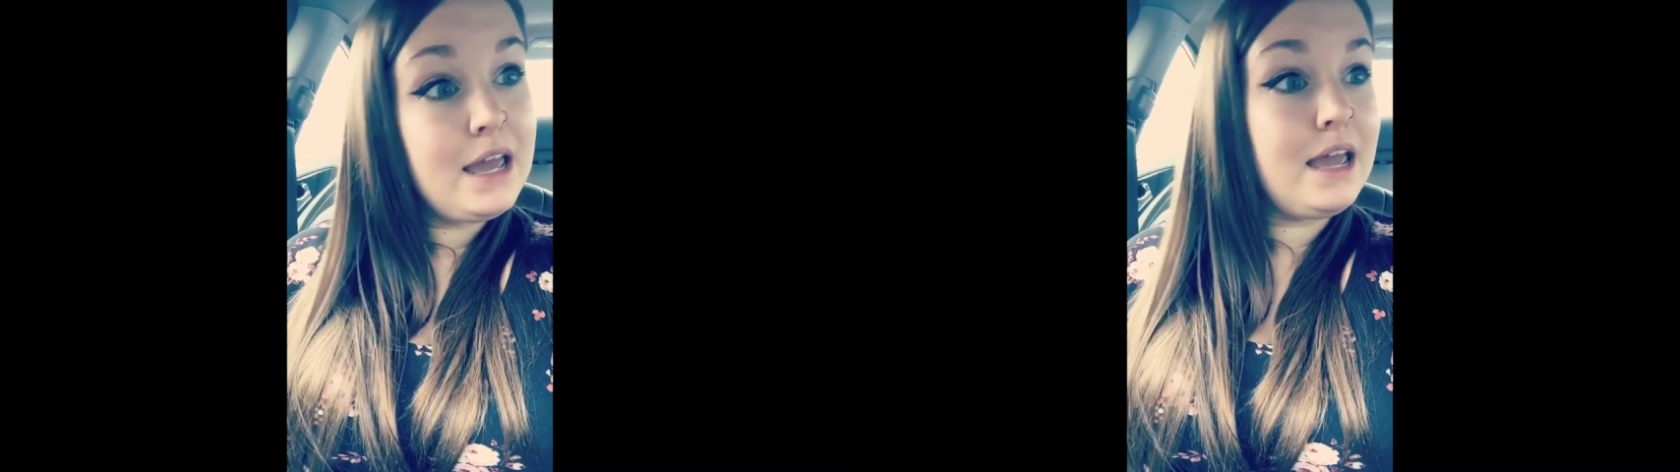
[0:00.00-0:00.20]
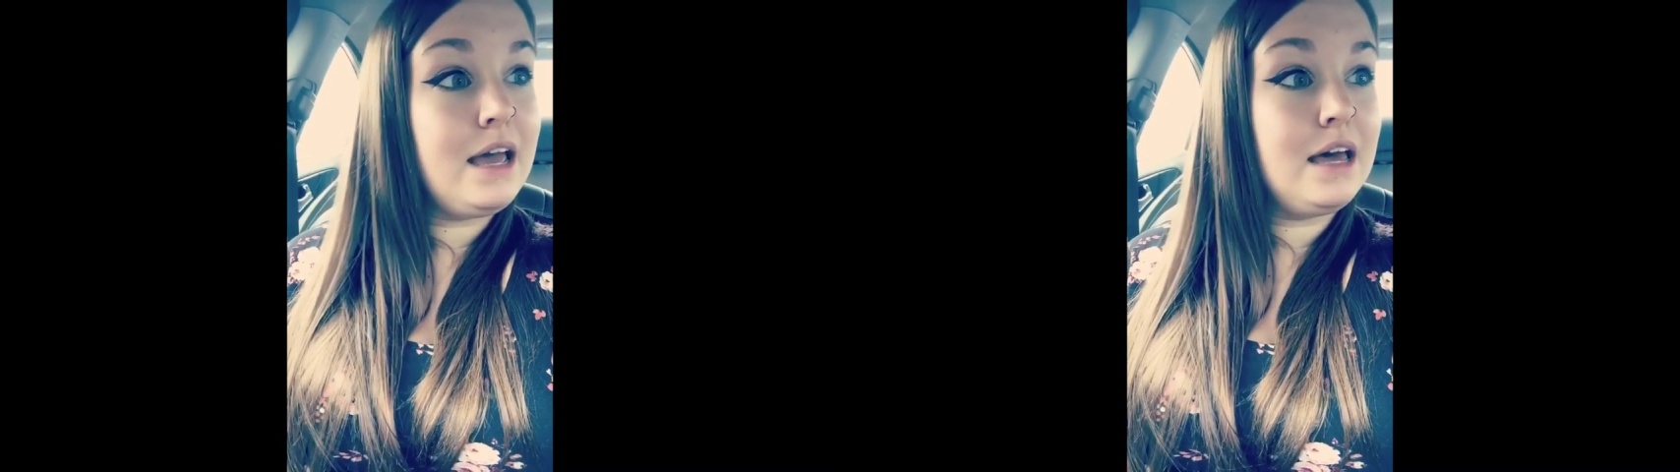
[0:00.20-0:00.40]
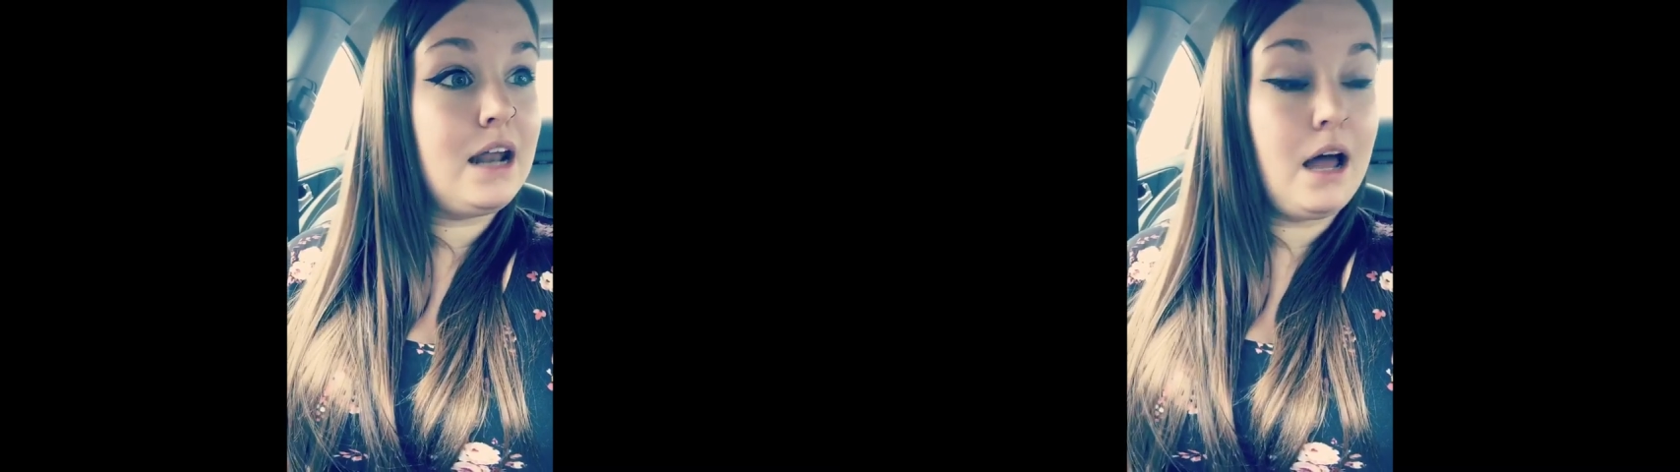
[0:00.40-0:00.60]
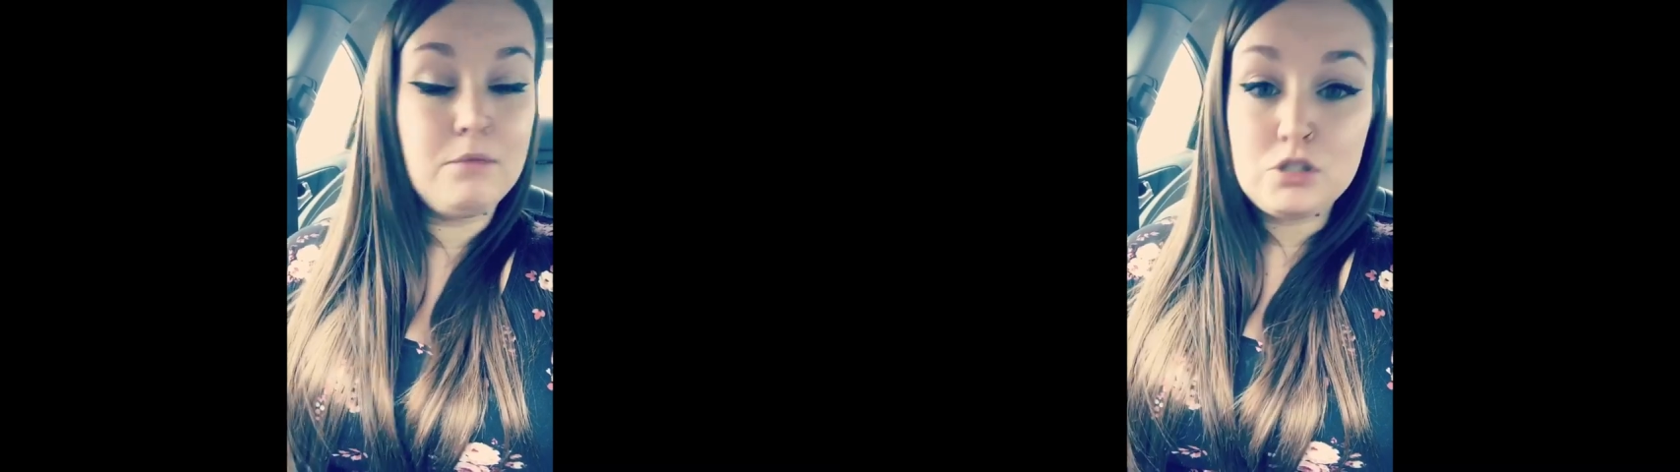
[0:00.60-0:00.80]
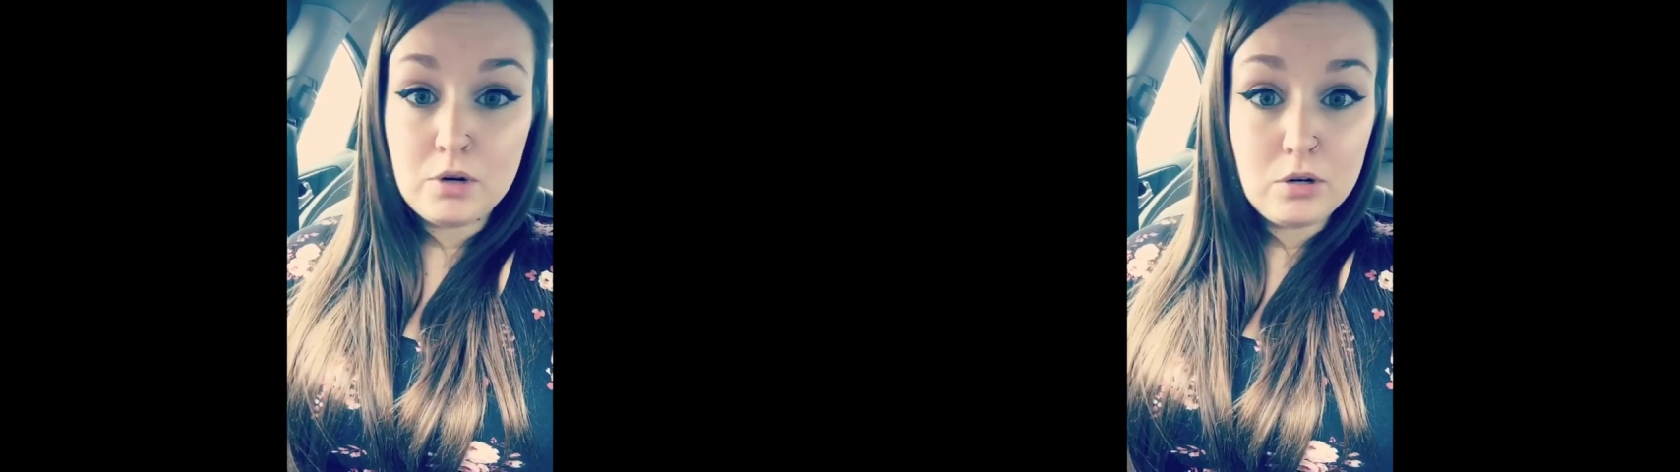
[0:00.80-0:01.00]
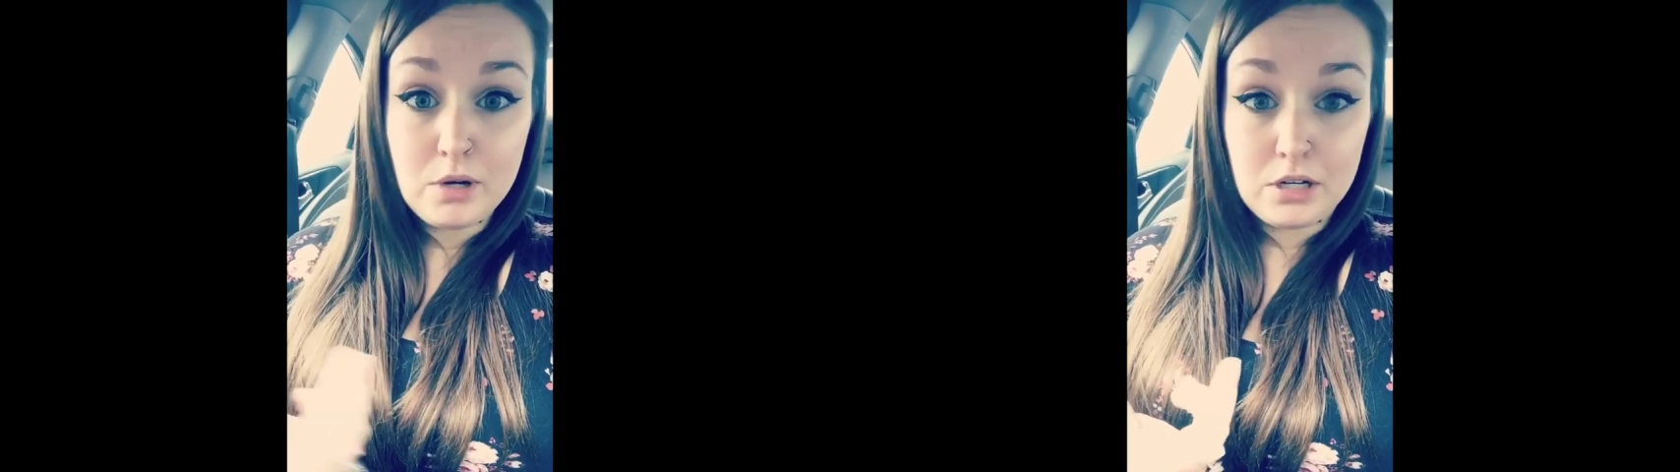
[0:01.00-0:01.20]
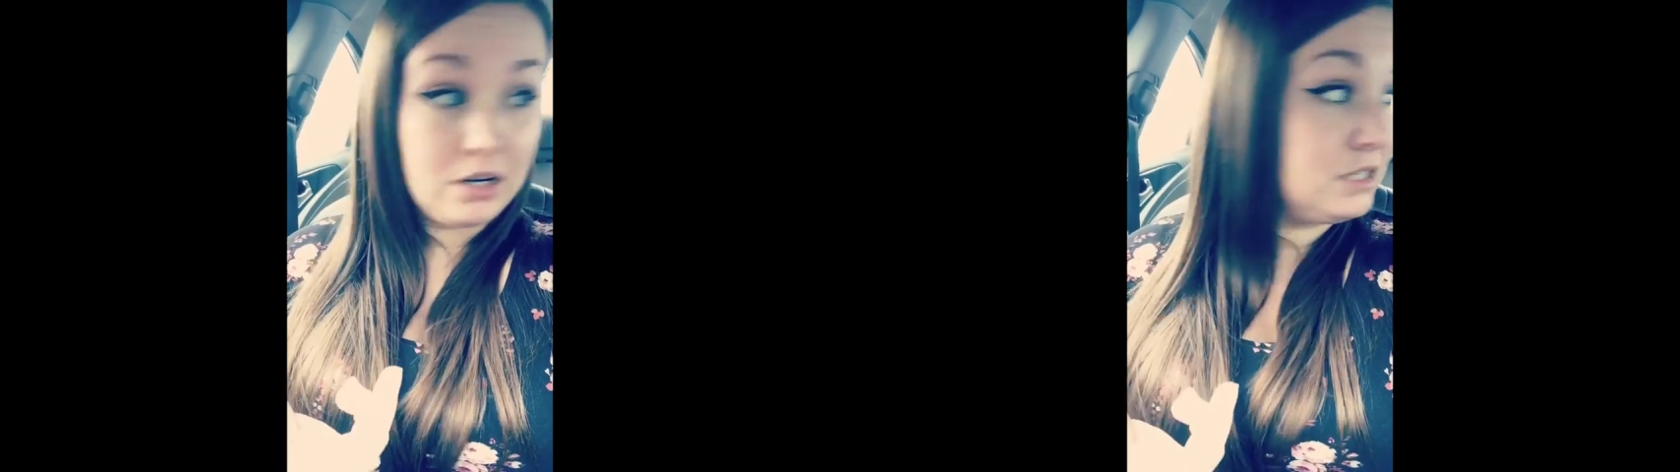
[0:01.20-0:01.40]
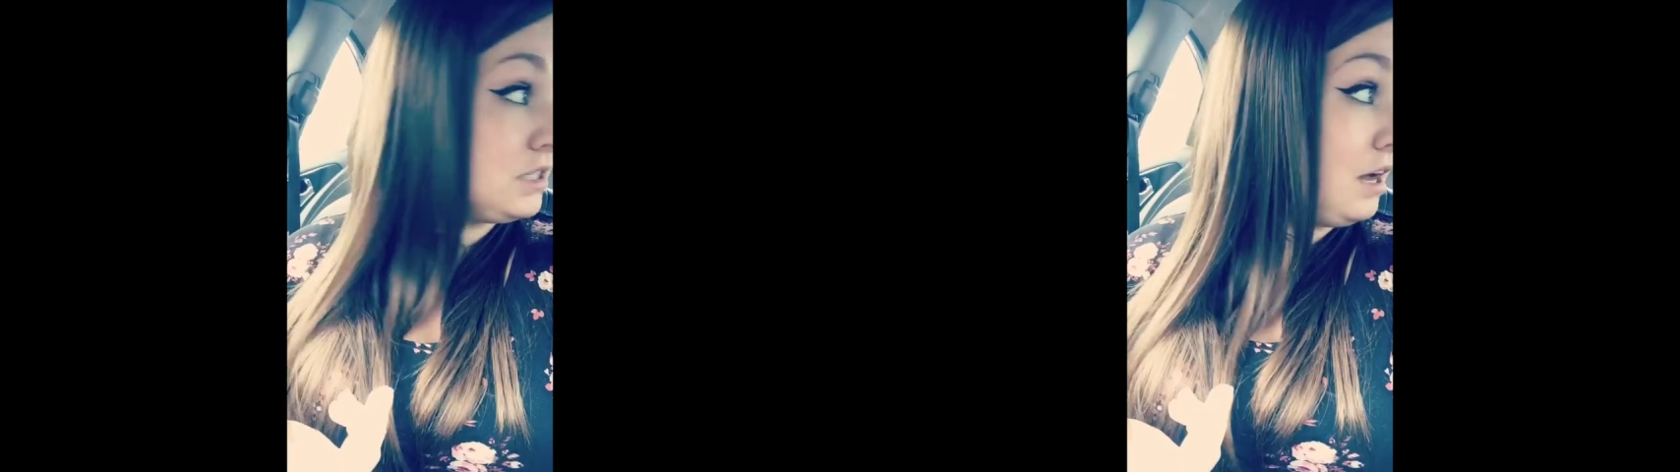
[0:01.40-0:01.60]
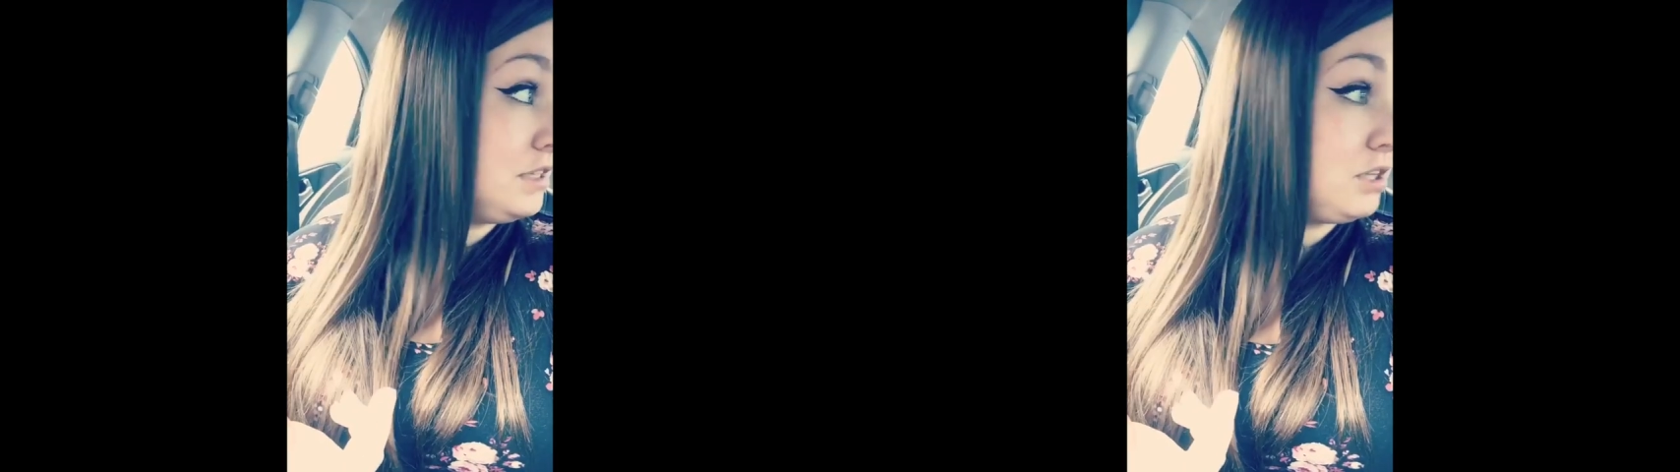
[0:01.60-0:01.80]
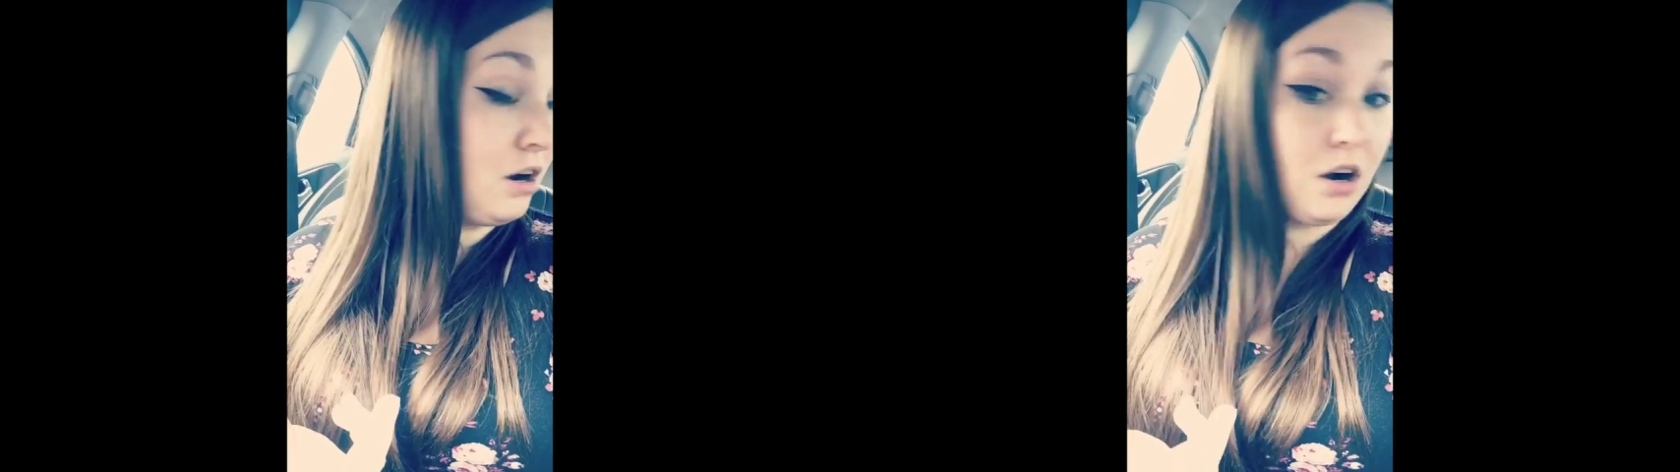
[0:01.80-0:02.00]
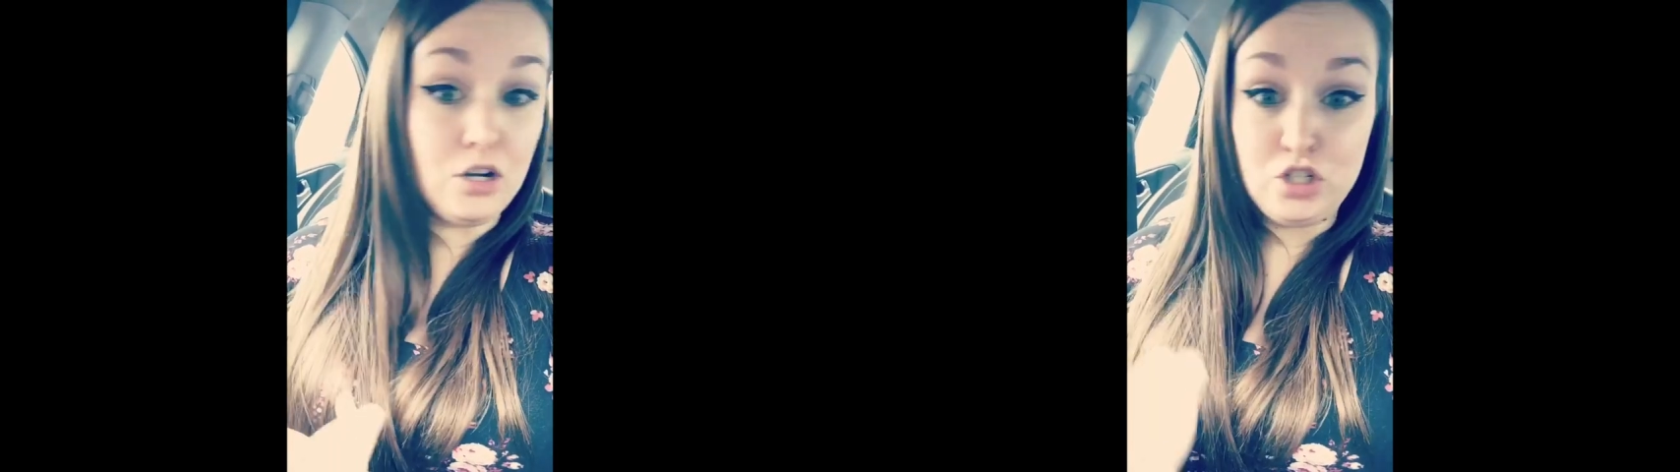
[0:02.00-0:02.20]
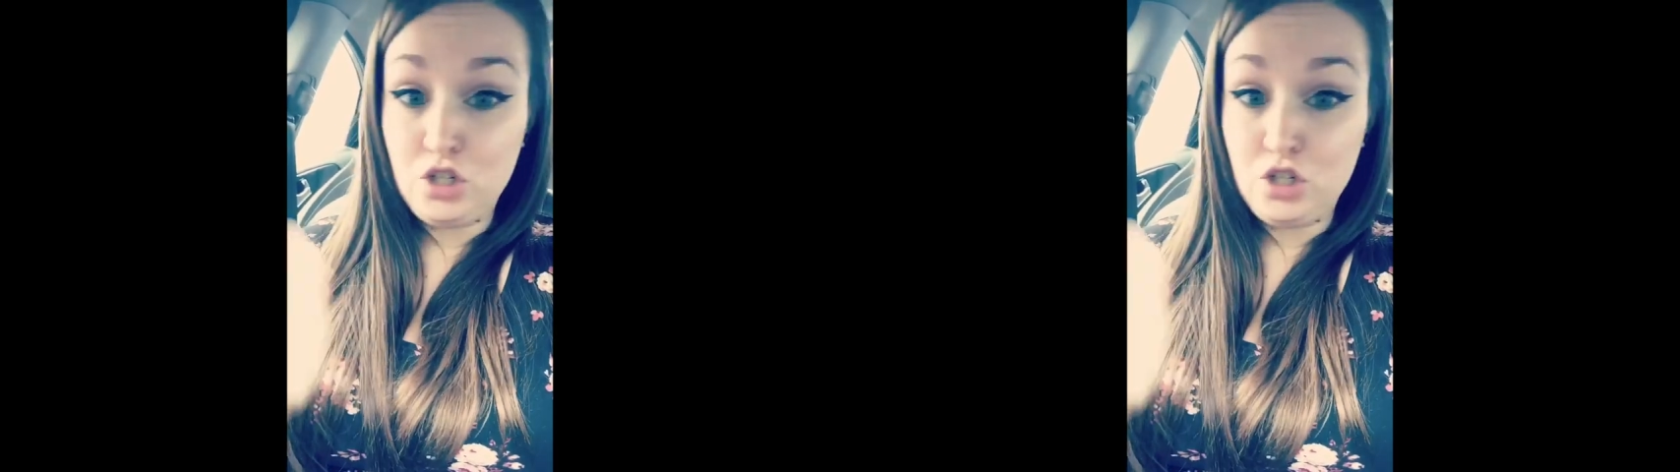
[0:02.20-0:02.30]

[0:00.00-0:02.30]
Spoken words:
and I'm just wondering what your guys' thoughts are.